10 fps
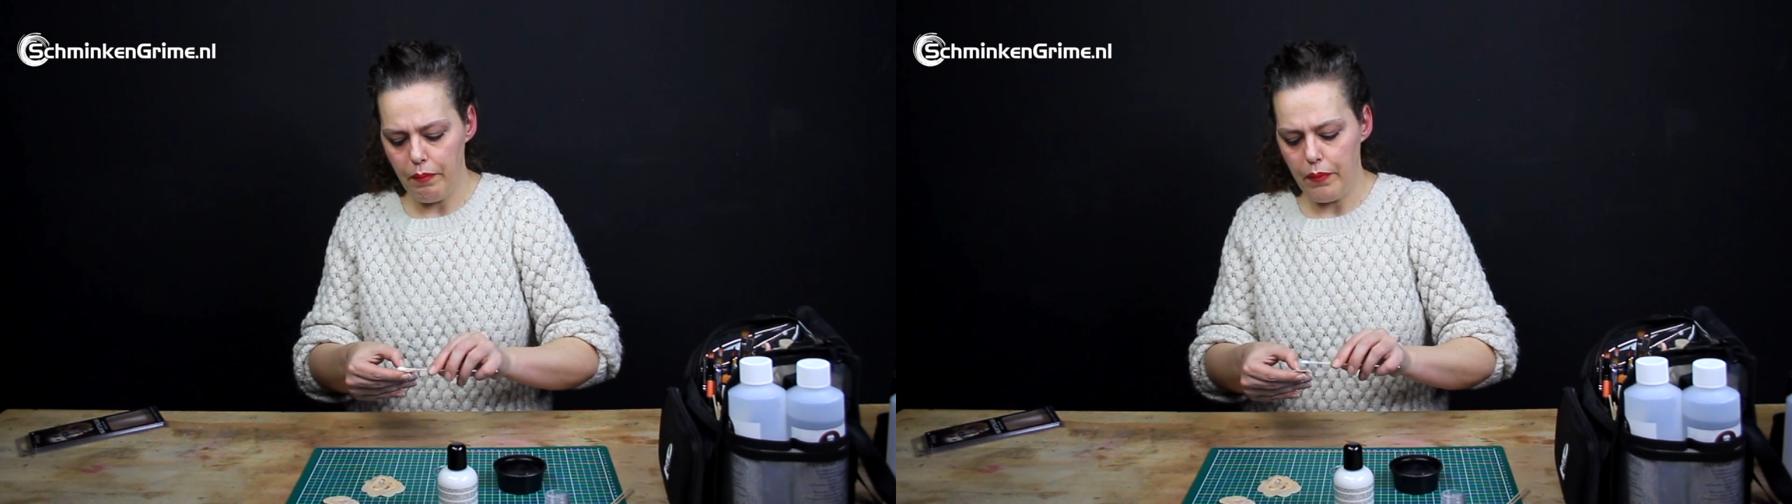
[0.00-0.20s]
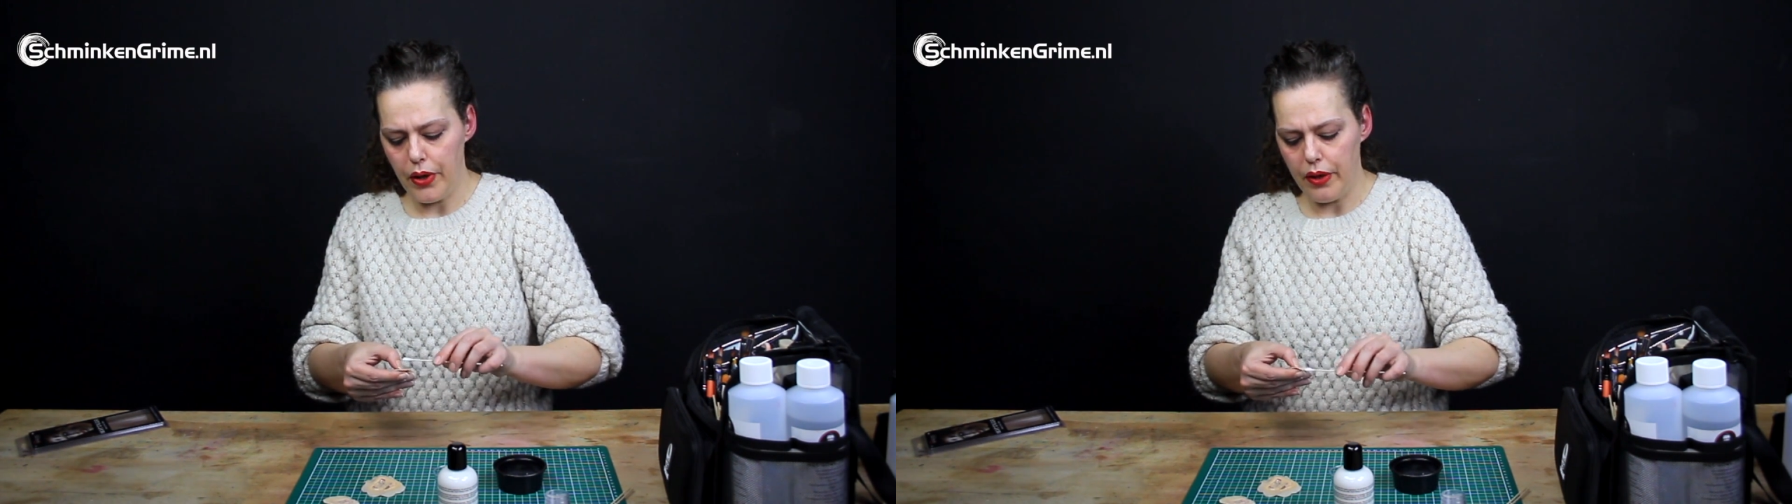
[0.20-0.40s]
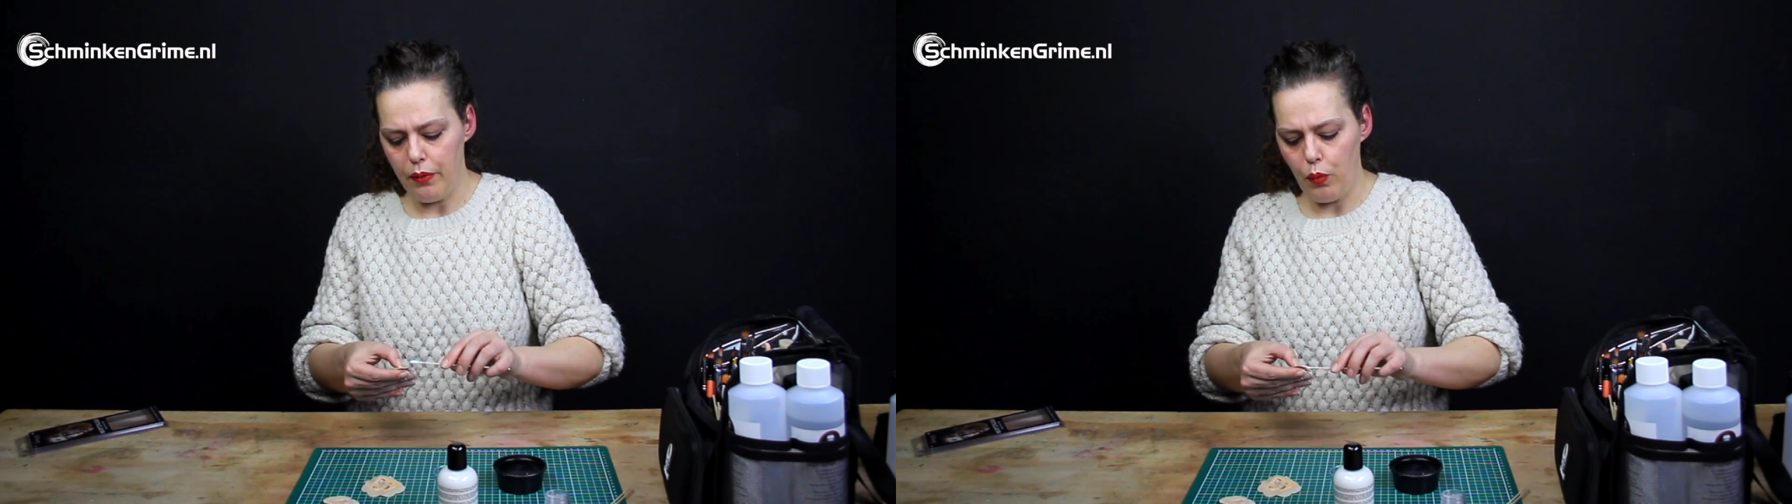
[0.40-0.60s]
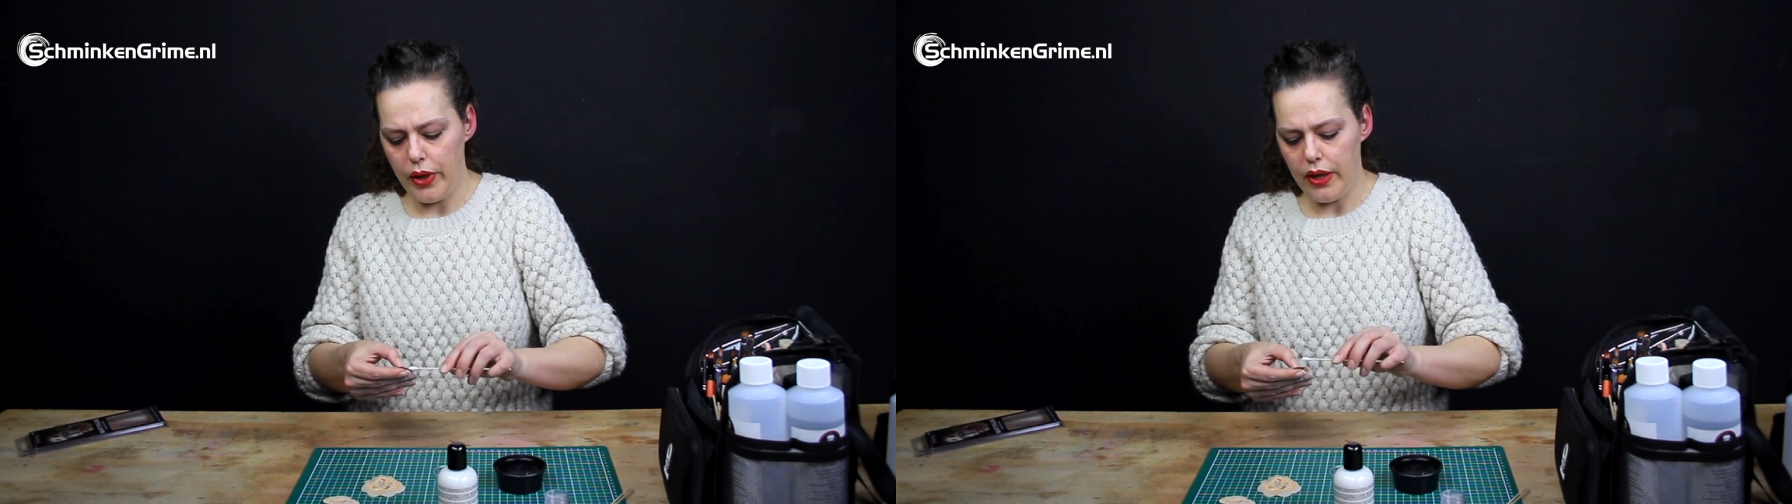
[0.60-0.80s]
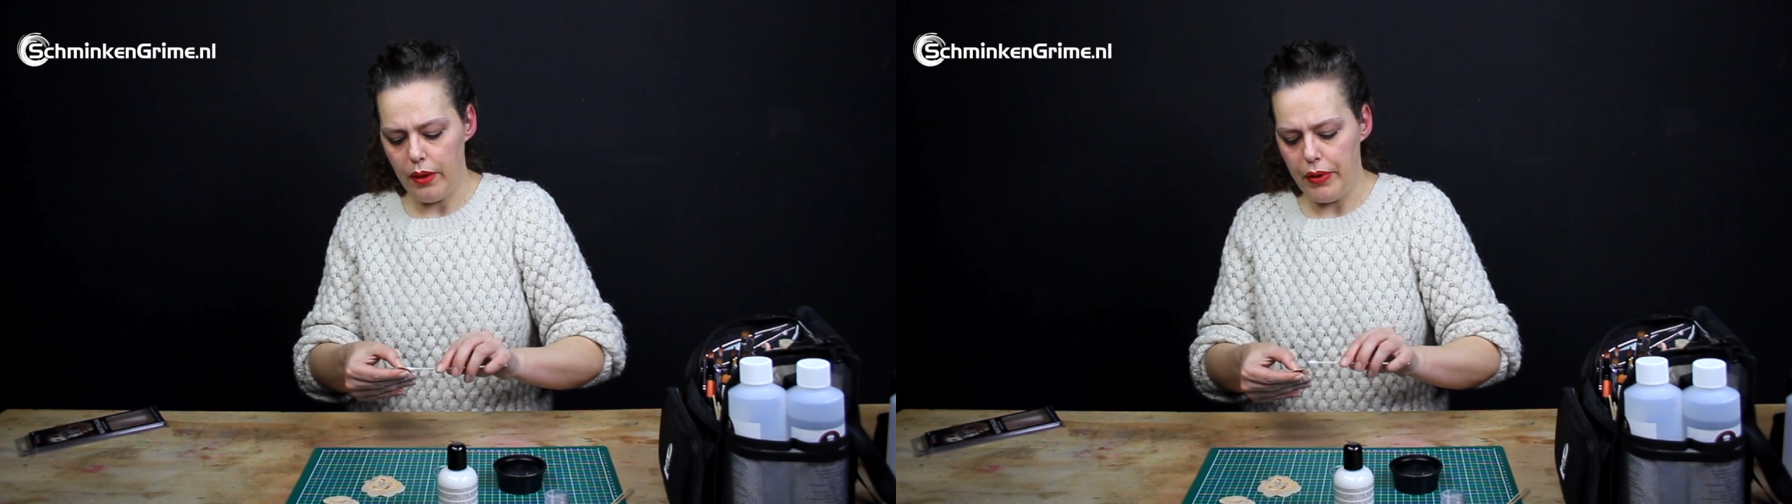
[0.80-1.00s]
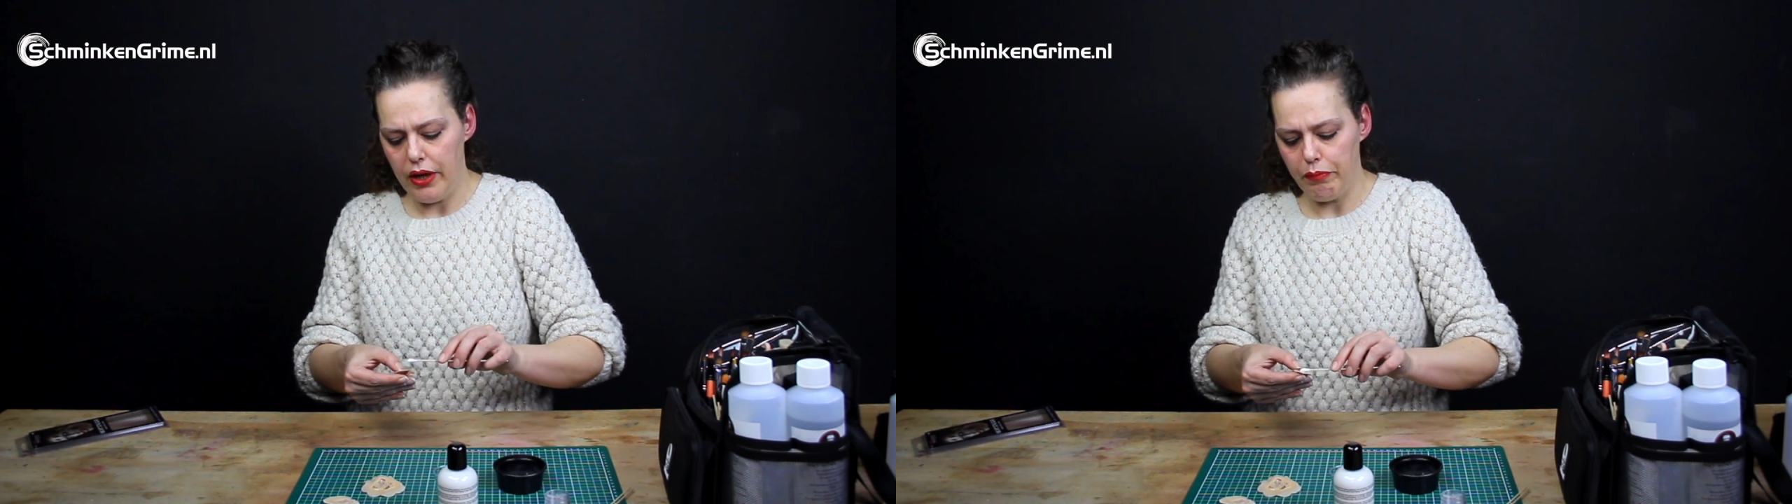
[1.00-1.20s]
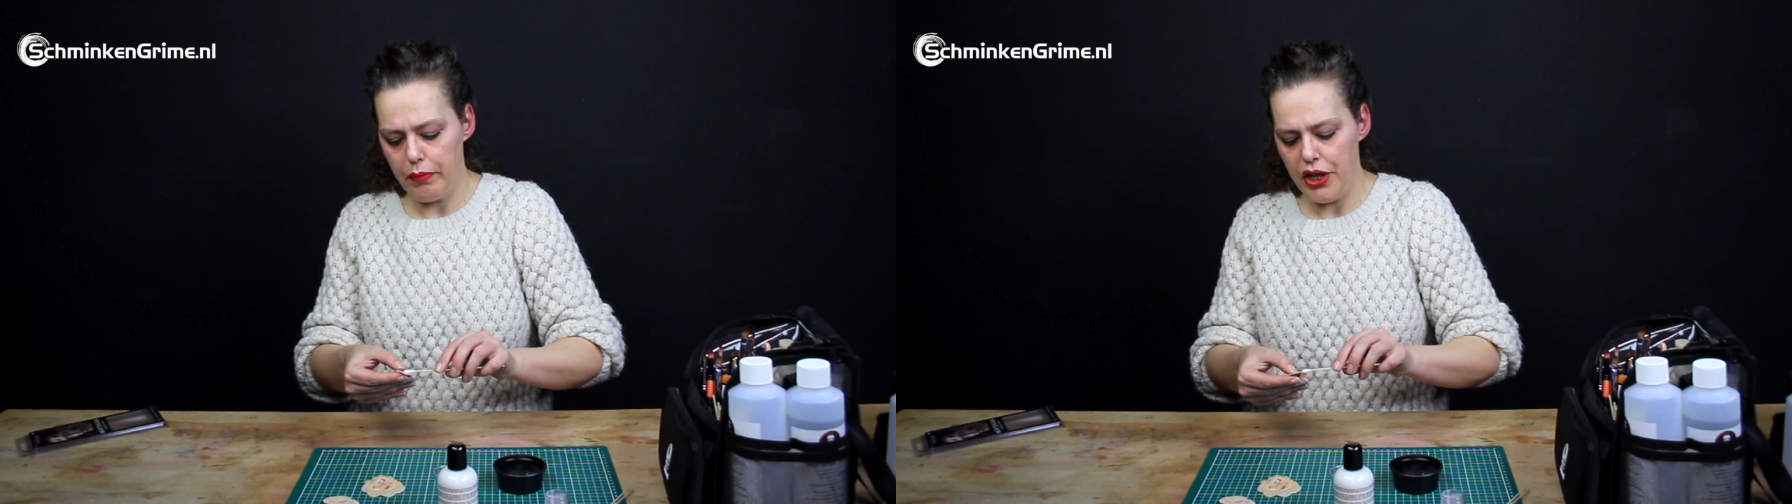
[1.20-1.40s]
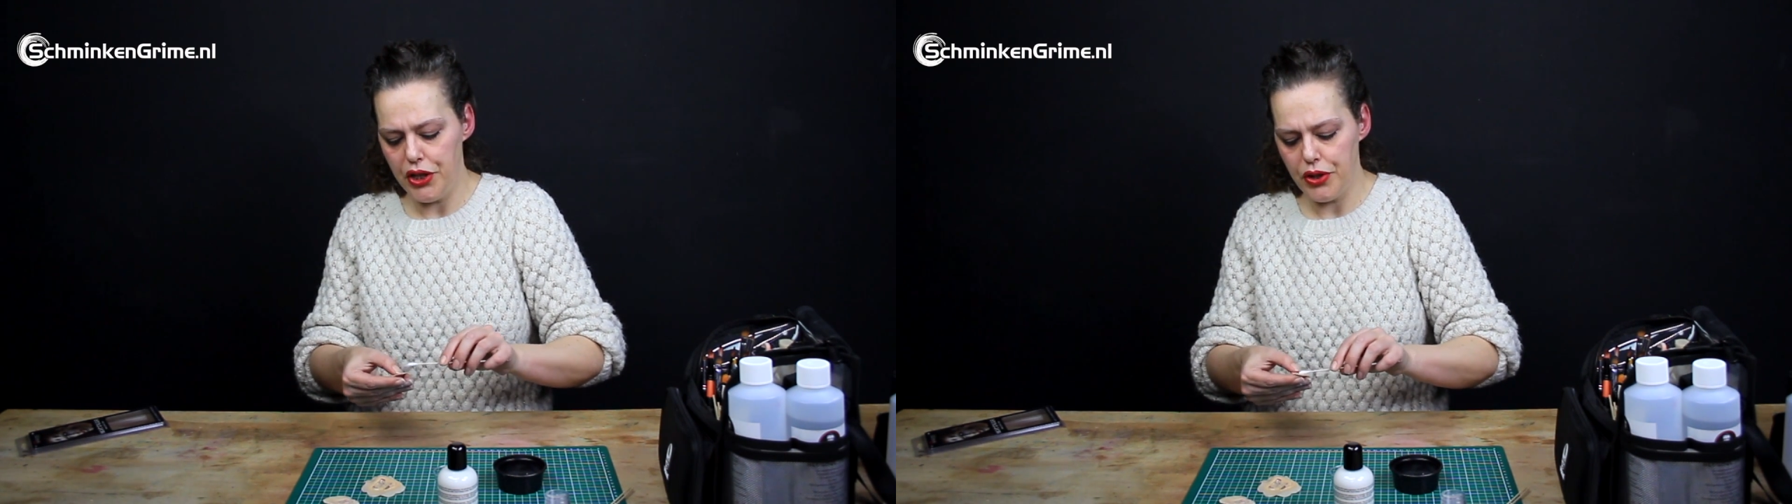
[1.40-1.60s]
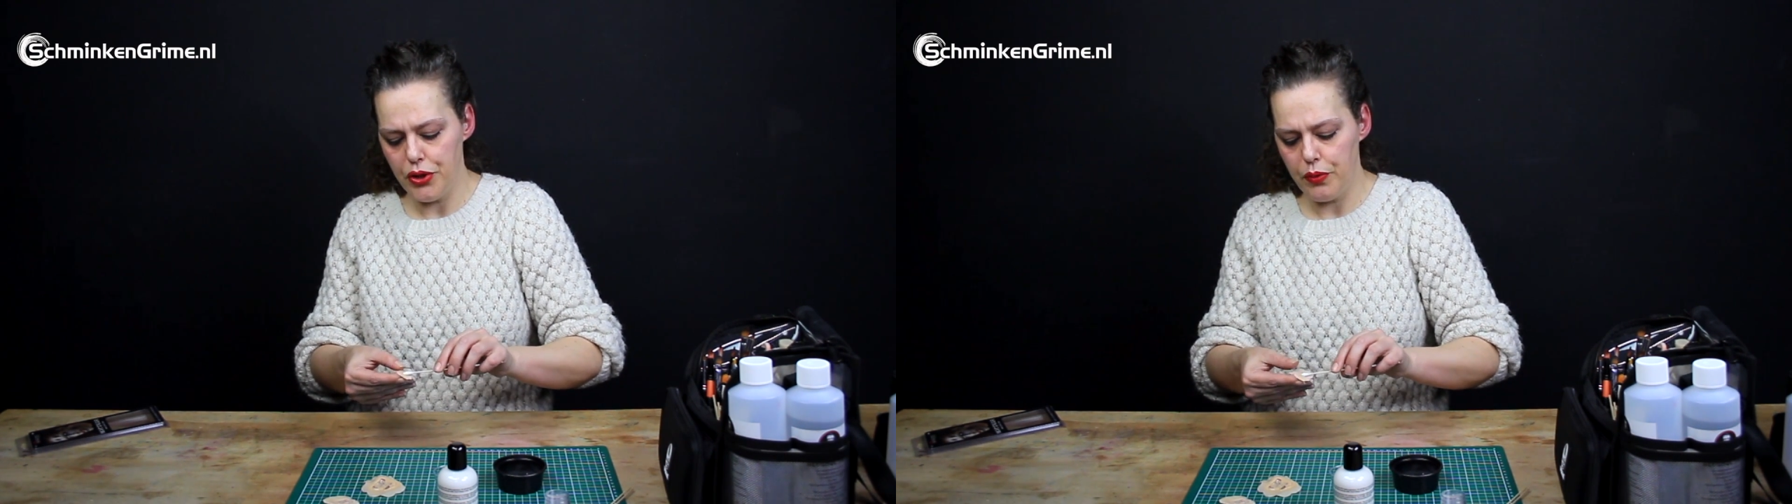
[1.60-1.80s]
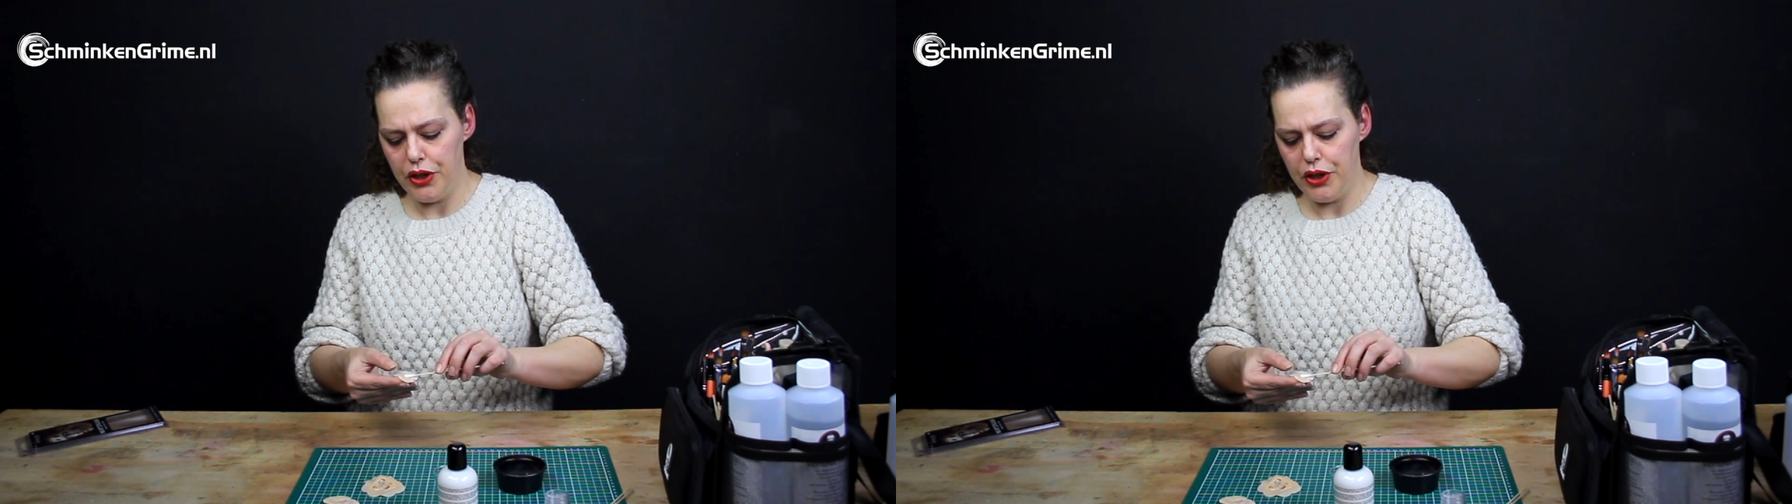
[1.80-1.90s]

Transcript: but with a bit of patience